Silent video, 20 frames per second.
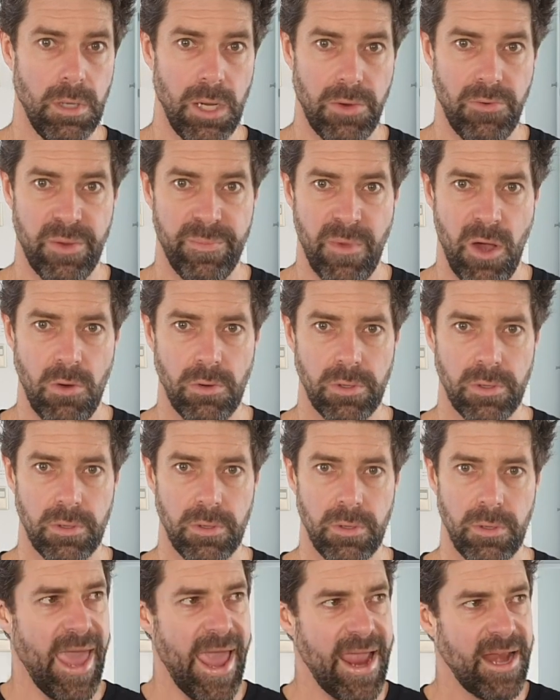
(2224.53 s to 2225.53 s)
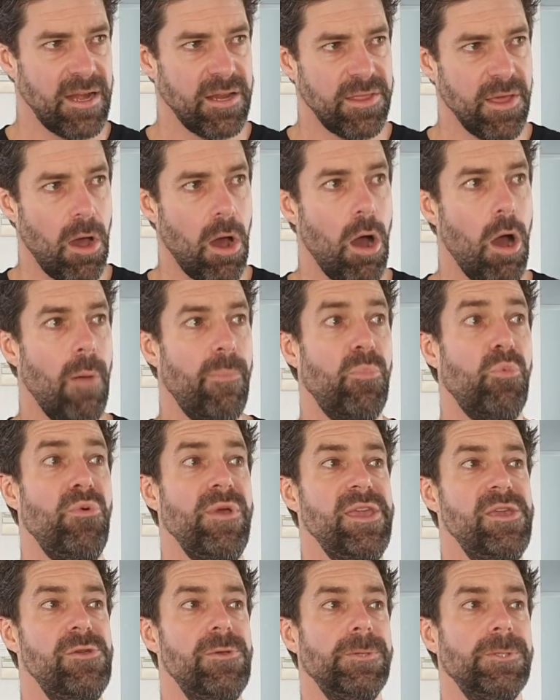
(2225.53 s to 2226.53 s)
liquid malt. And the hop we
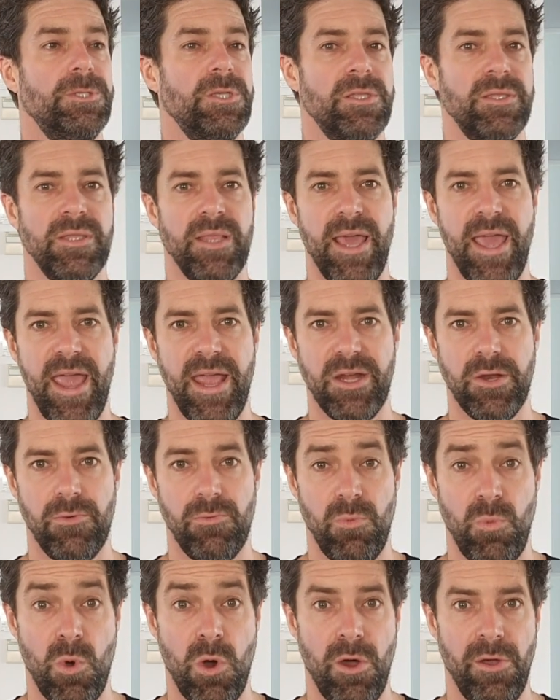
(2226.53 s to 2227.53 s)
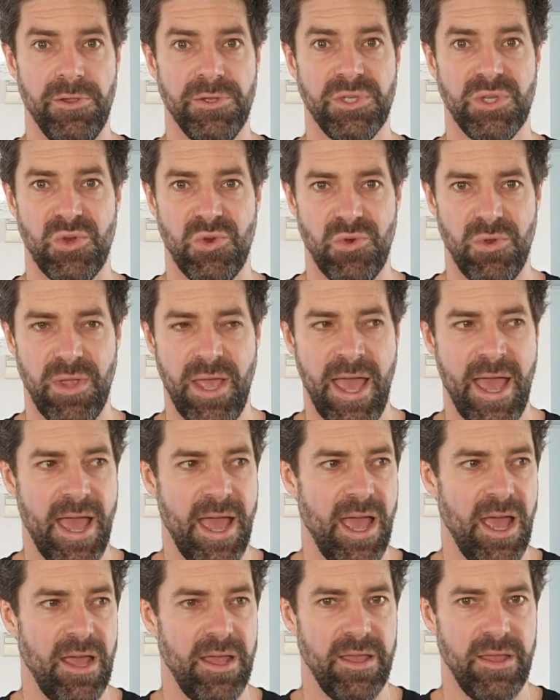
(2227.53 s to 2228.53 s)
used in that was
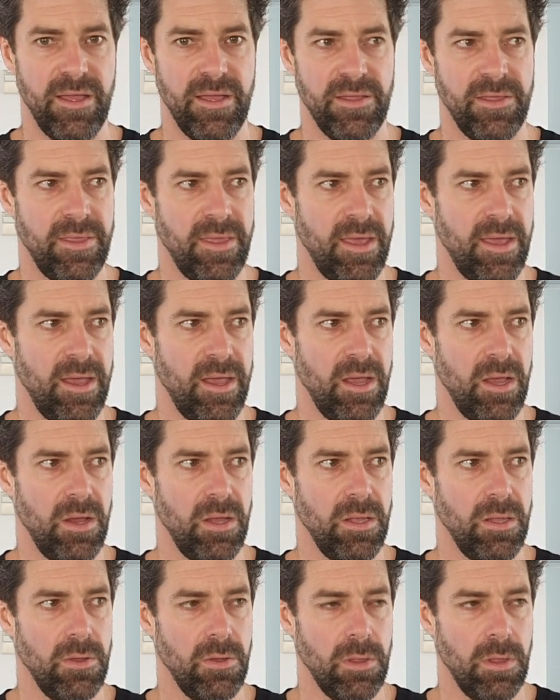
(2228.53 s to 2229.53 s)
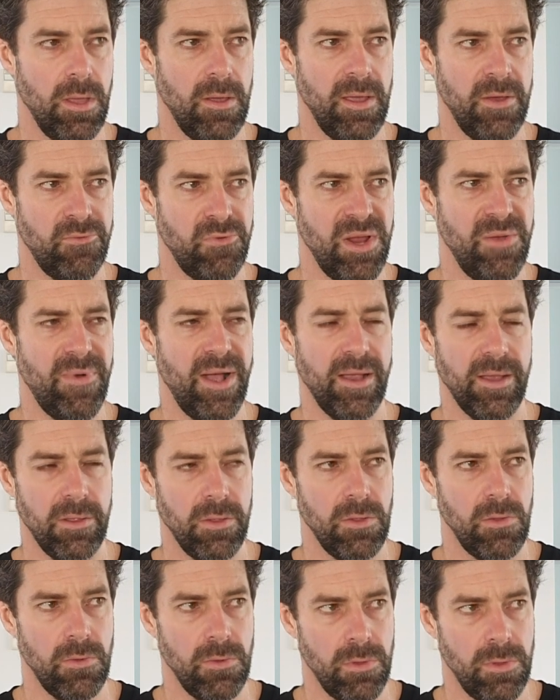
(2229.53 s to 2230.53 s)
the
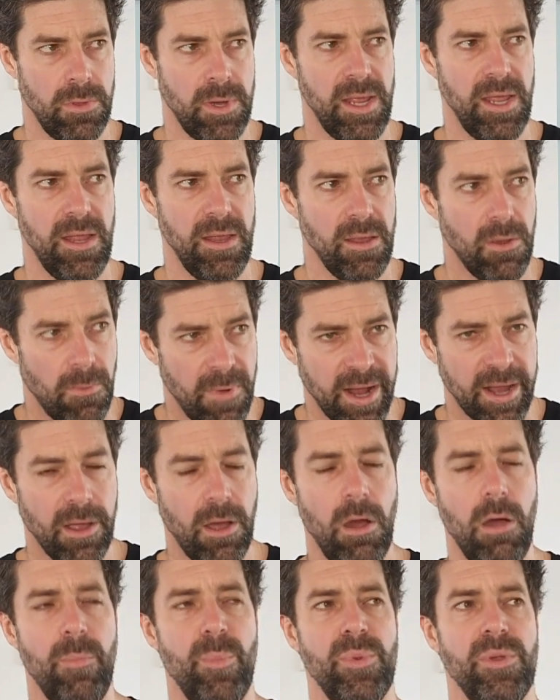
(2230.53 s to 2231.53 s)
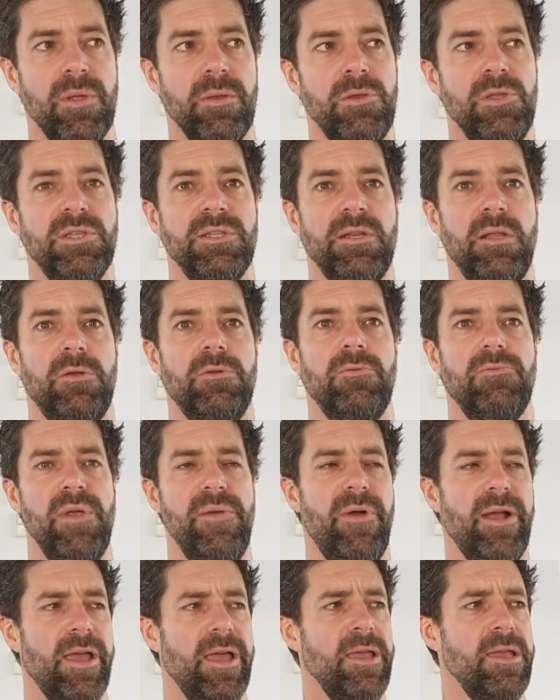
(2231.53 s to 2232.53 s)
Riwaka hop, New Zealand
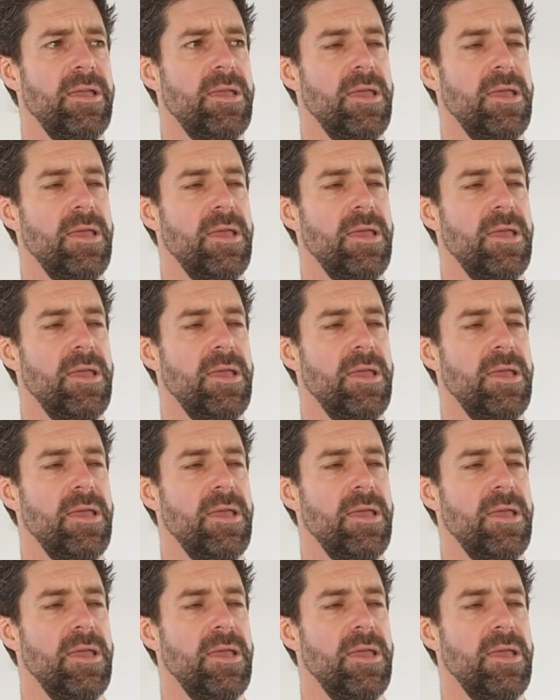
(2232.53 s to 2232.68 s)
Riwaka.